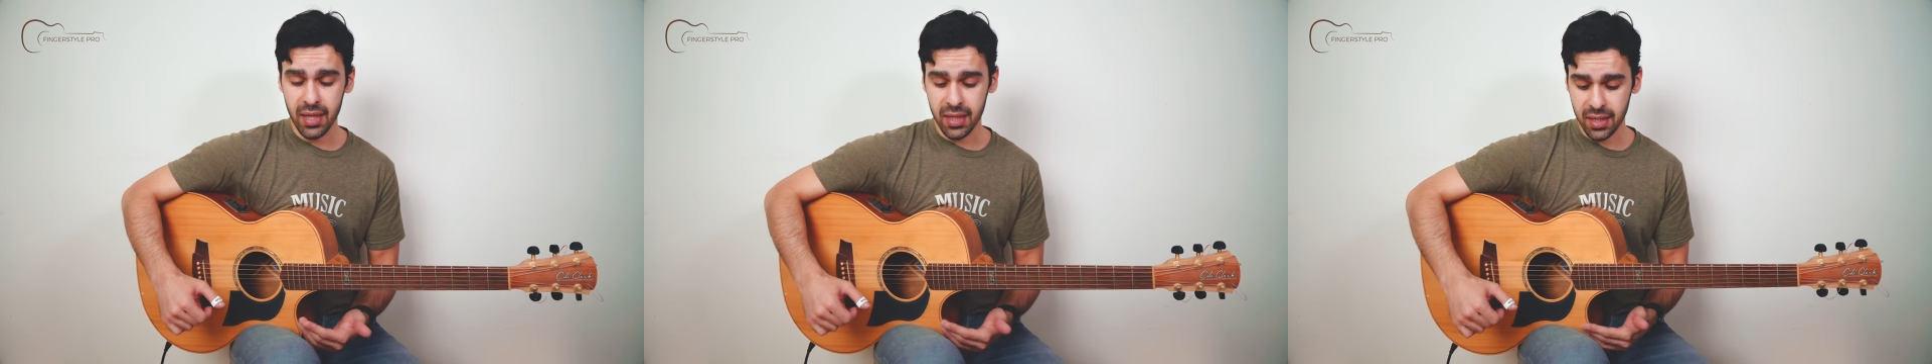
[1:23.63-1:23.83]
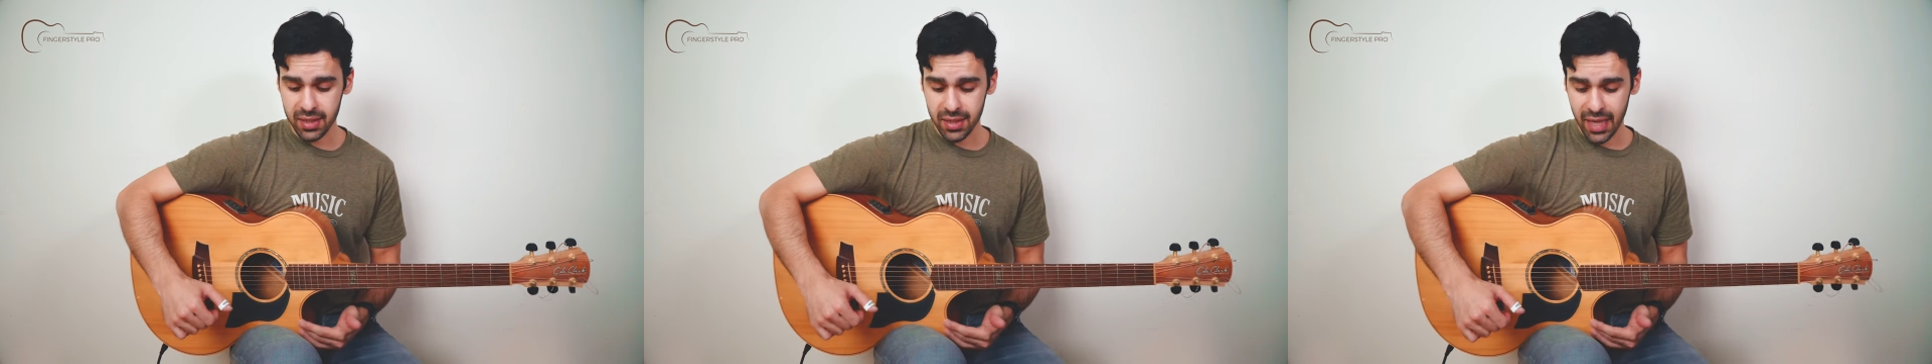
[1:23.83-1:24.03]

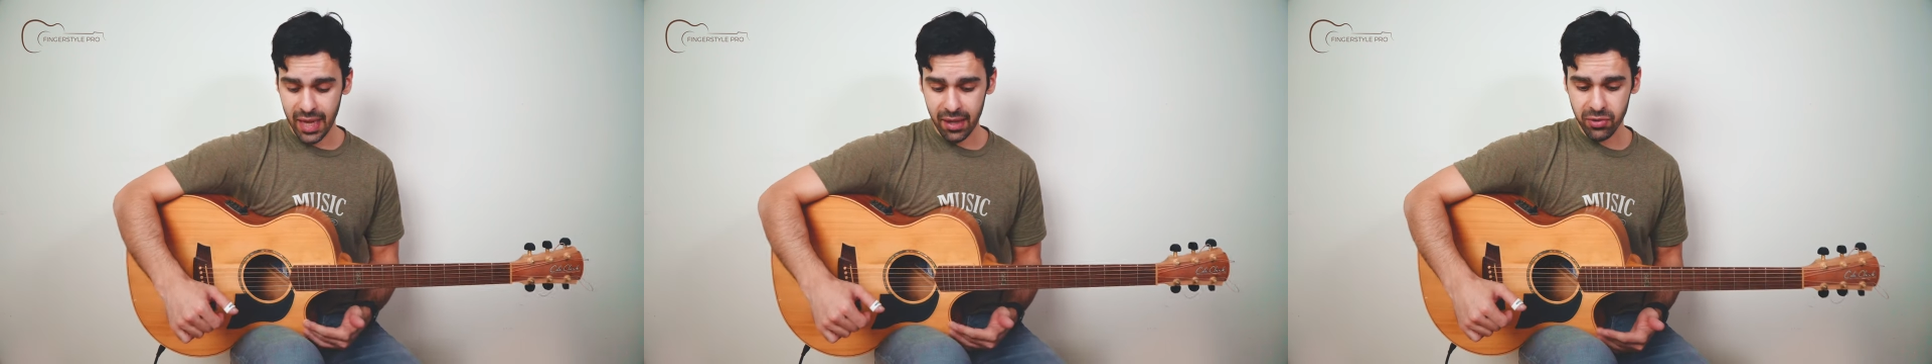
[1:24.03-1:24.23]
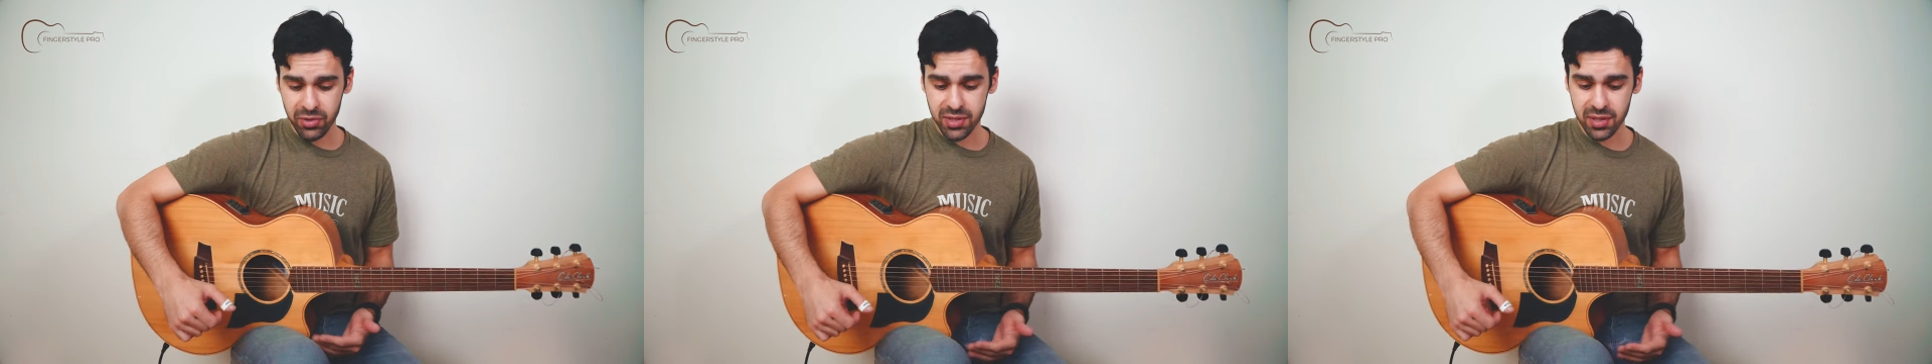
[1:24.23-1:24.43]
it
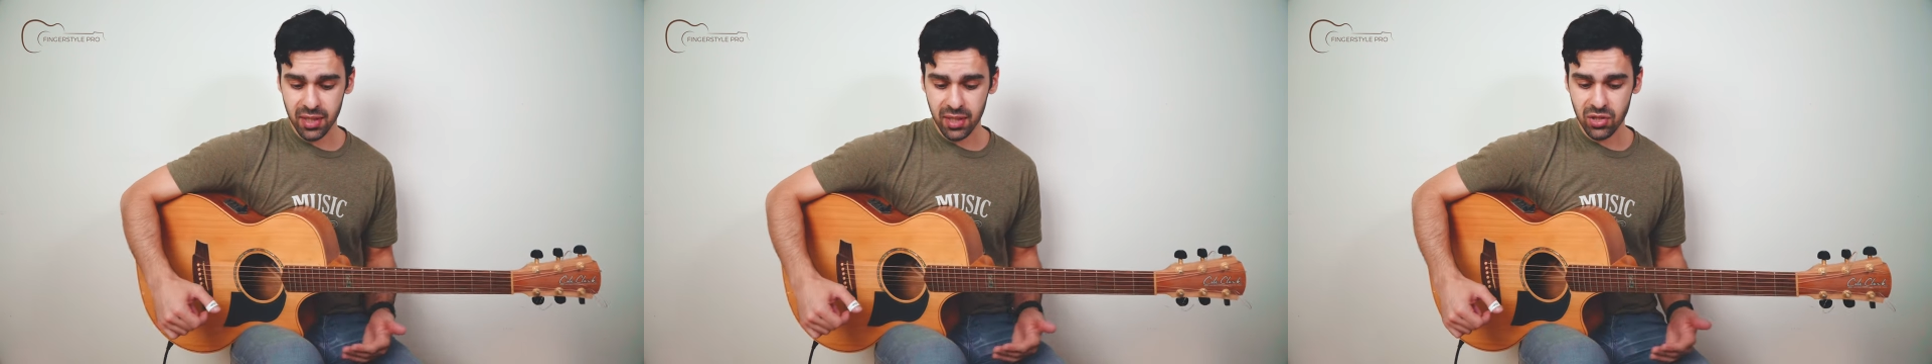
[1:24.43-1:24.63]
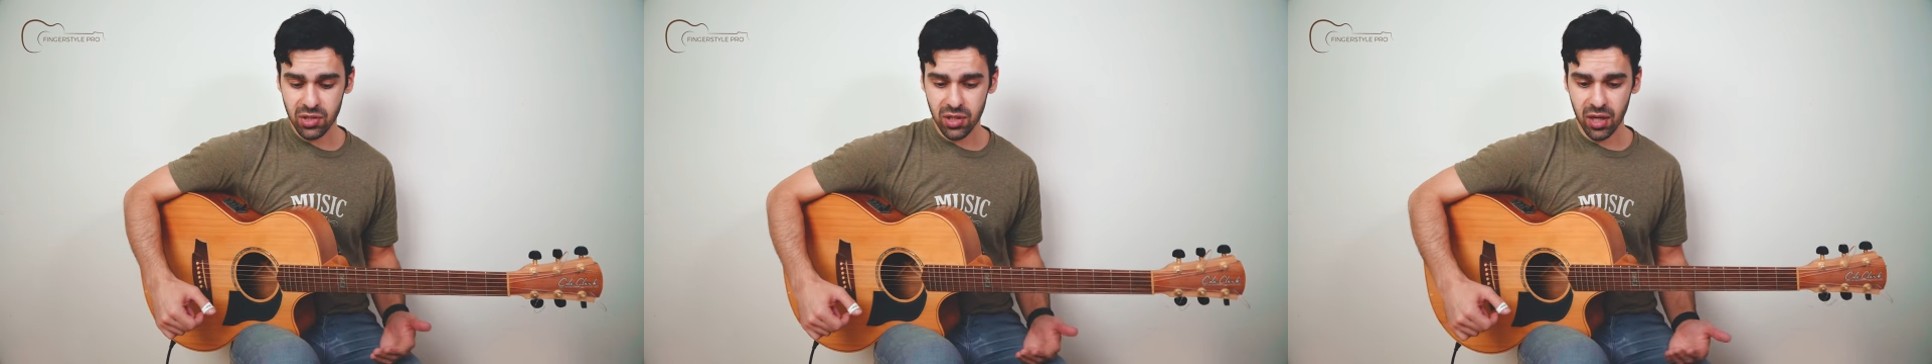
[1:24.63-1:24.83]
allows the
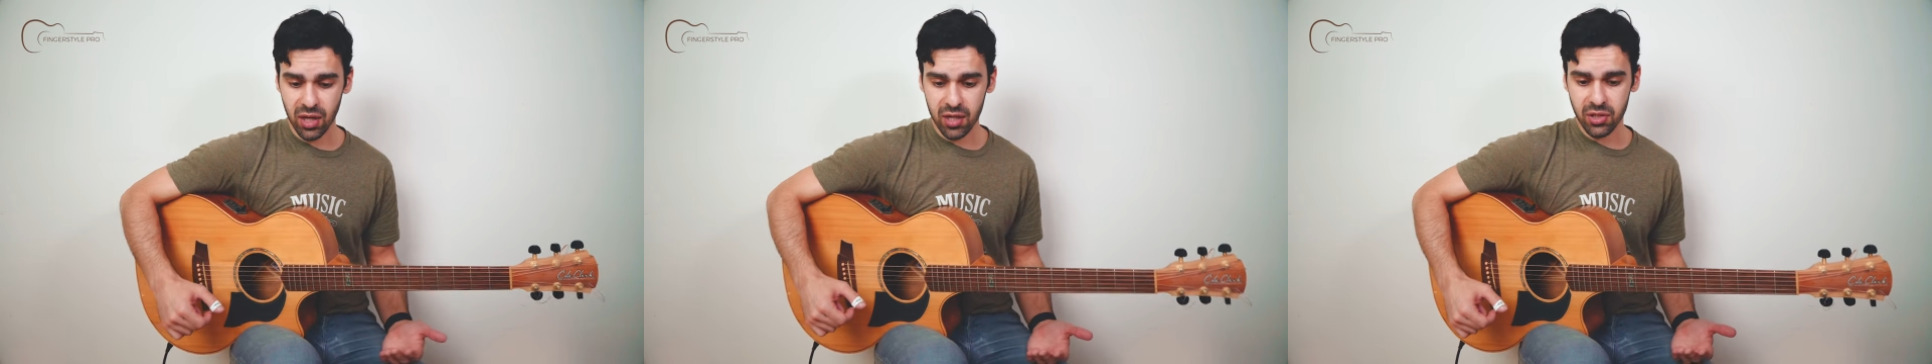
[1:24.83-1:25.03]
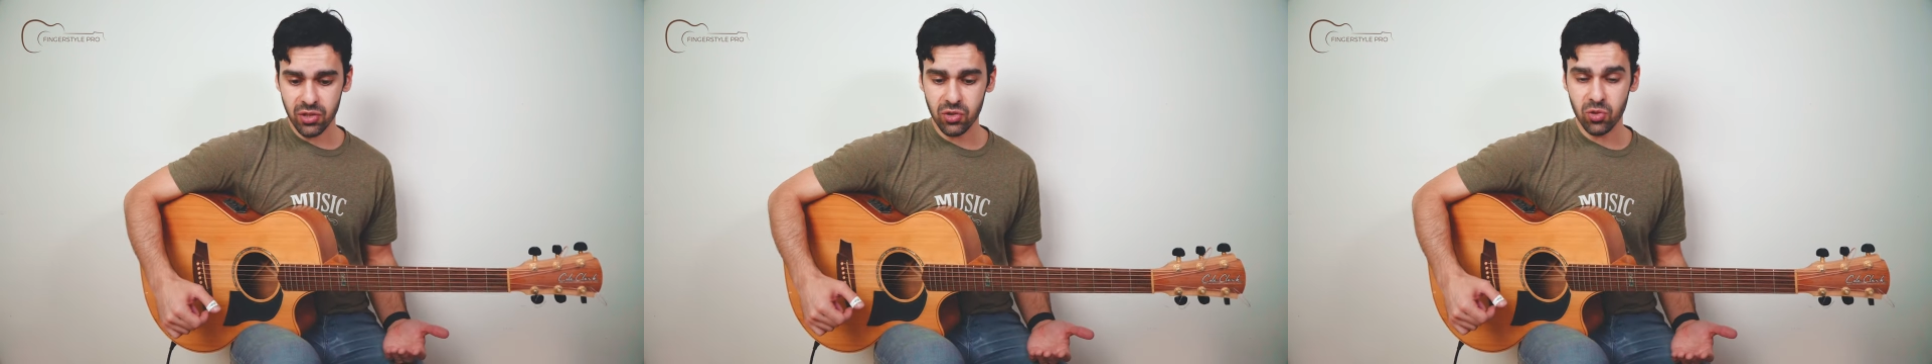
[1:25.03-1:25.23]
guitar